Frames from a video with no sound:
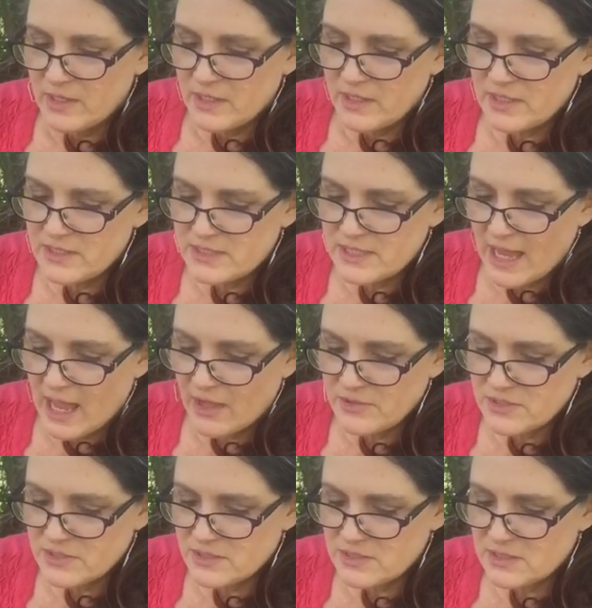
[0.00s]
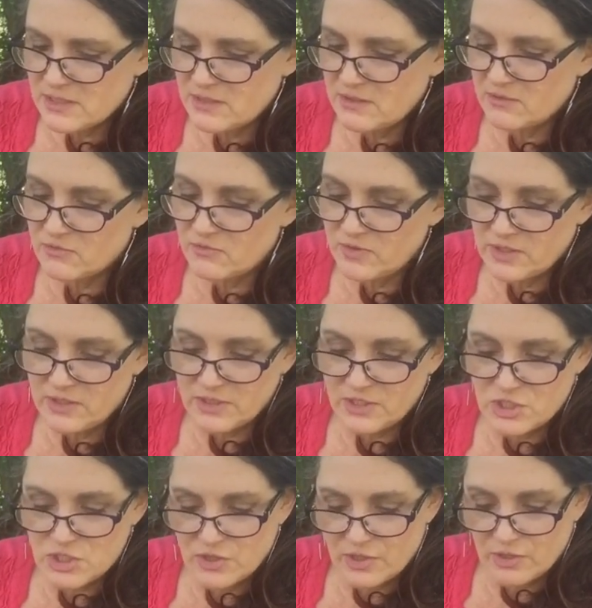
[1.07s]
His house is in the
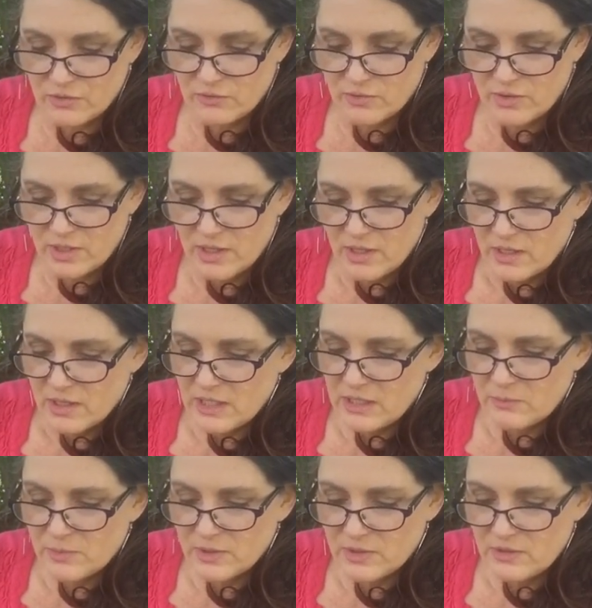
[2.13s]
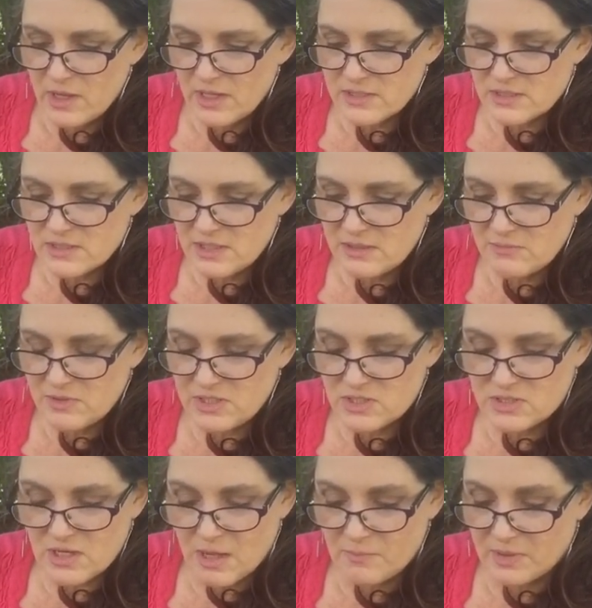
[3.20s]
village, though. He will not see me
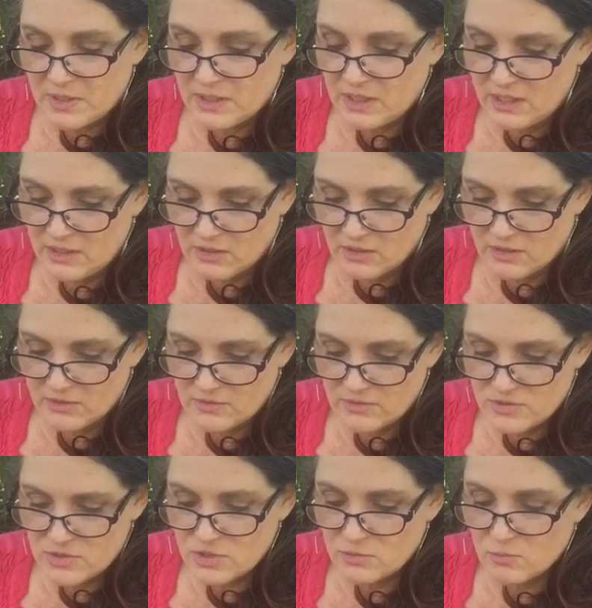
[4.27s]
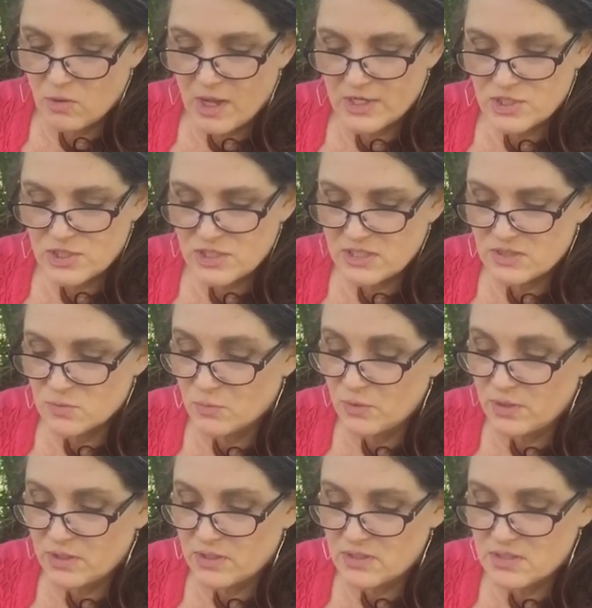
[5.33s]
stopping here to watch his
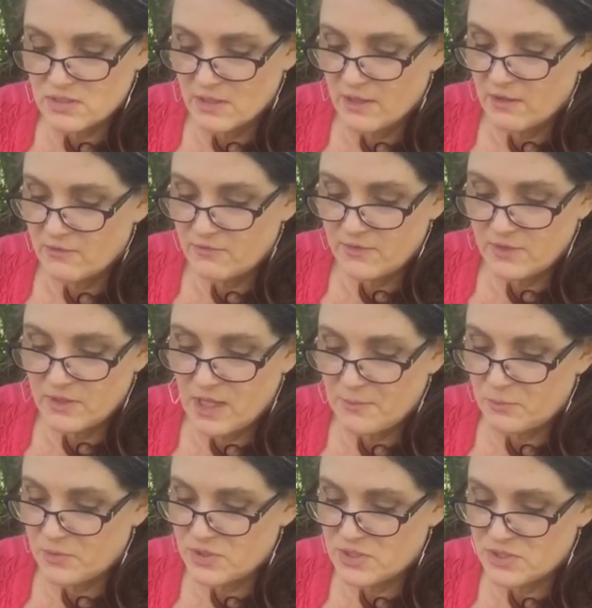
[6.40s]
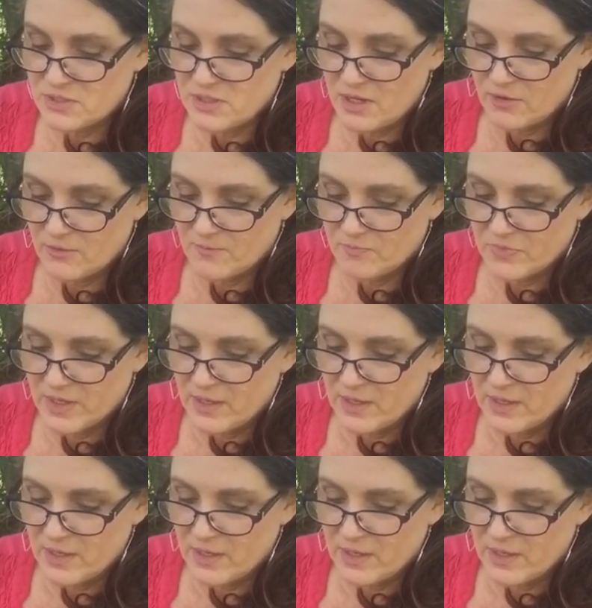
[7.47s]
woods fill up with snow.